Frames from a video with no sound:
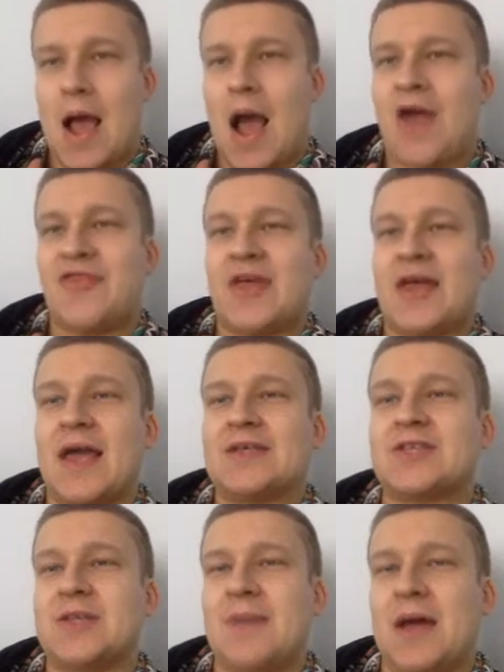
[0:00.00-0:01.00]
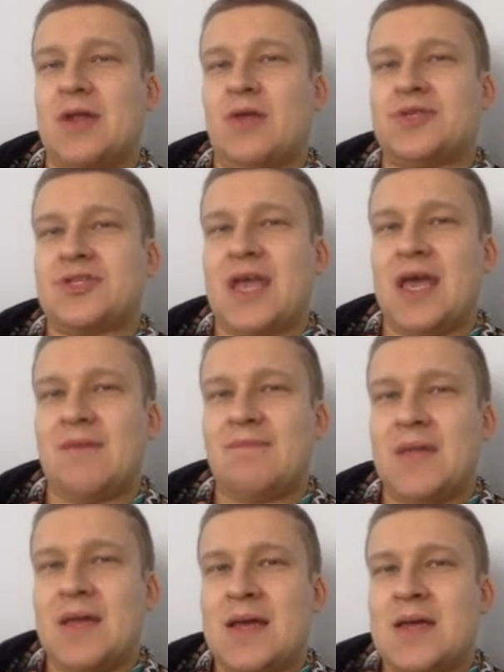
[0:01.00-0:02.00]
I think it is going to be a close
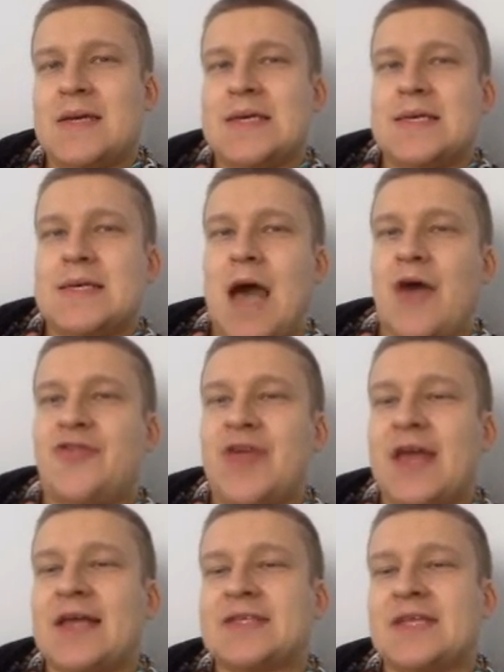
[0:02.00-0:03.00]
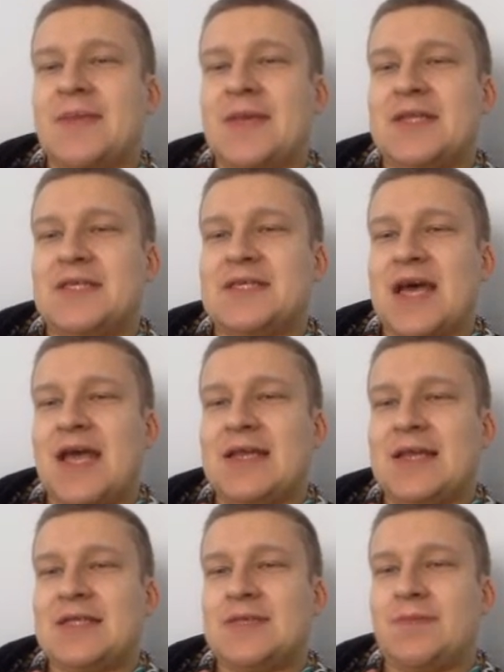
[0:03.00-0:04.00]
game. I think it's going to be
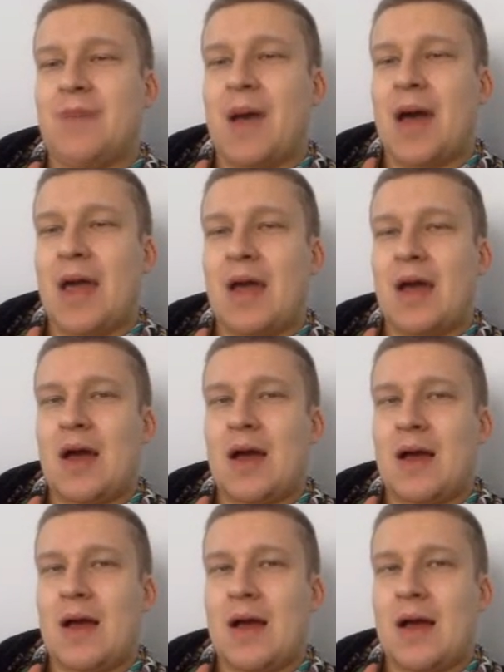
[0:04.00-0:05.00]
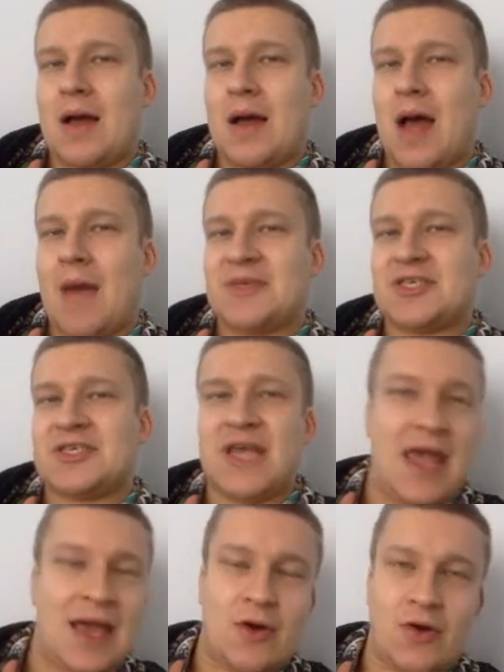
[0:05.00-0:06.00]
decided by a
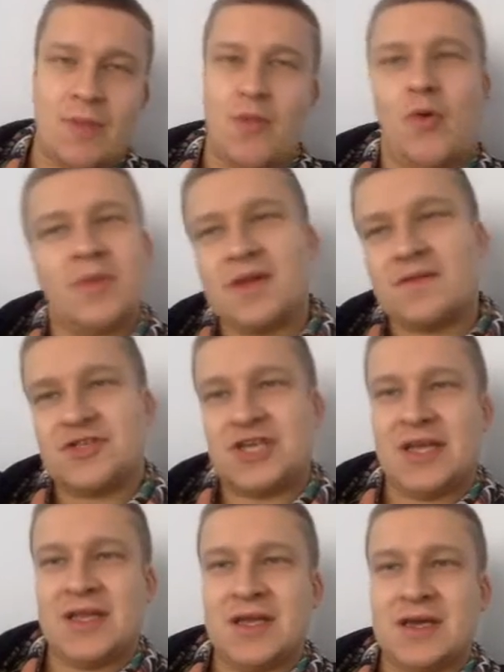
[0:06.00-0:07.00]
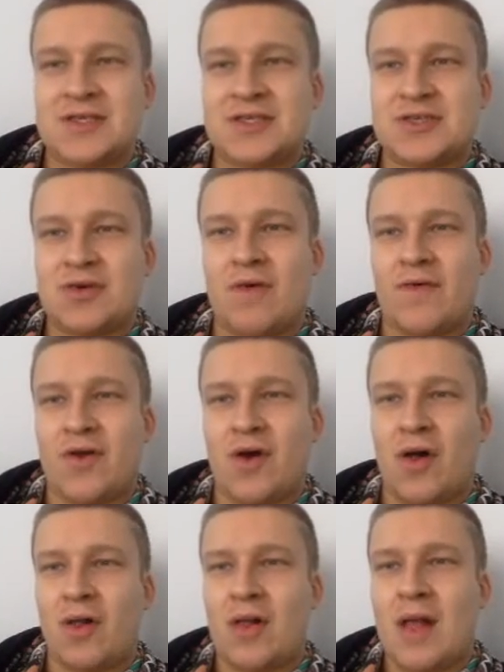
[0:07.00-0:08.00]
mistake or a moment of genius
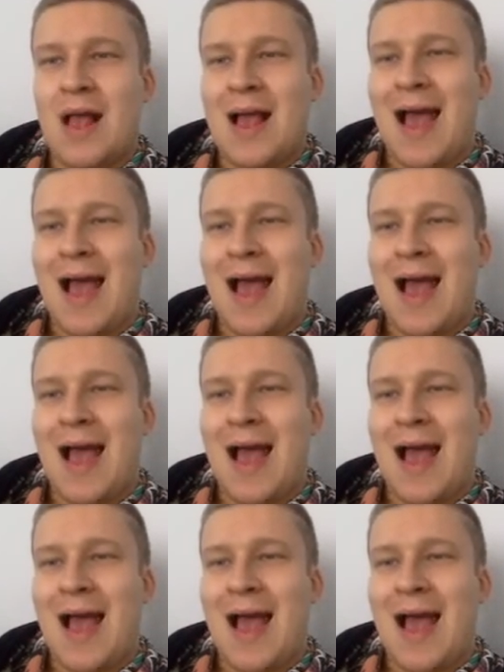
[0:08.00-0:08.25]
overall.